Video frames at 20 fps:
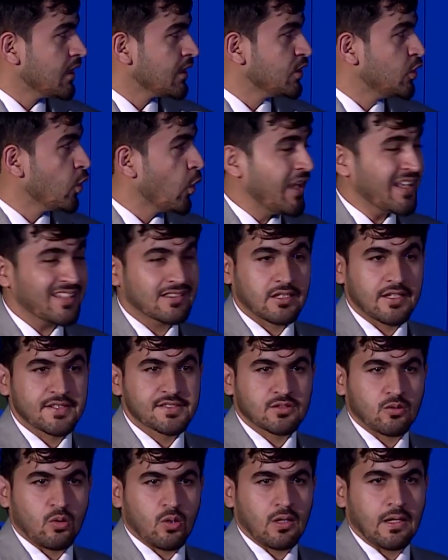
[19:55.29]
doing
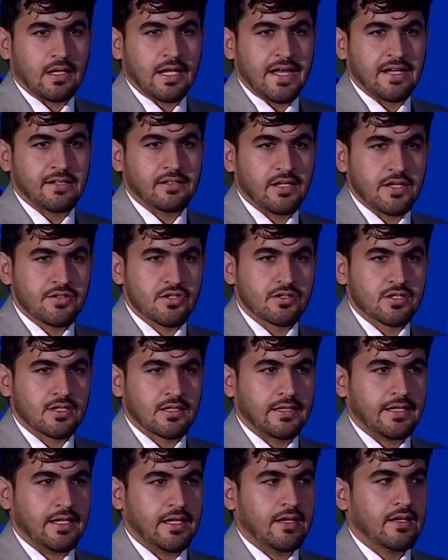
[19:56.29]
things online,
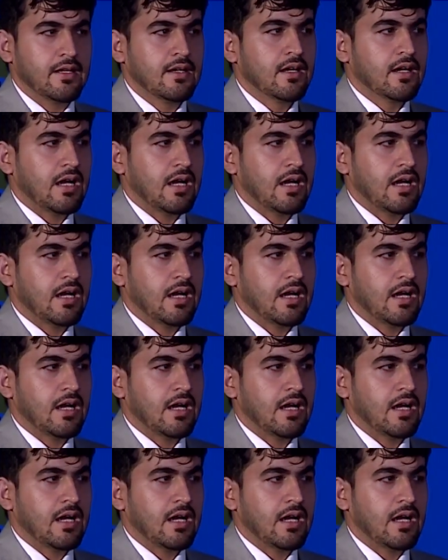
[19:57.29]
digitally,